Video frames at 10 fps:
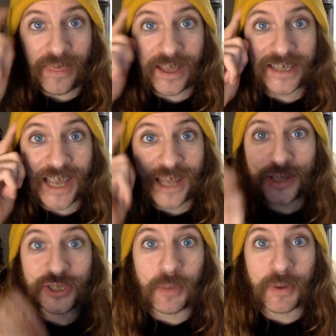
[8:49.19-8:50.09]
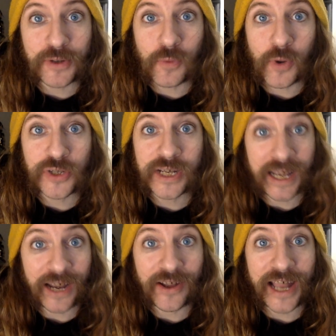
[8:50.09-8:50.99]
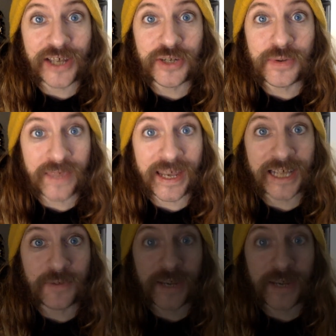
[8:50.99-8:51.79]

Thanks again so much for watching, and I'll catch you in the next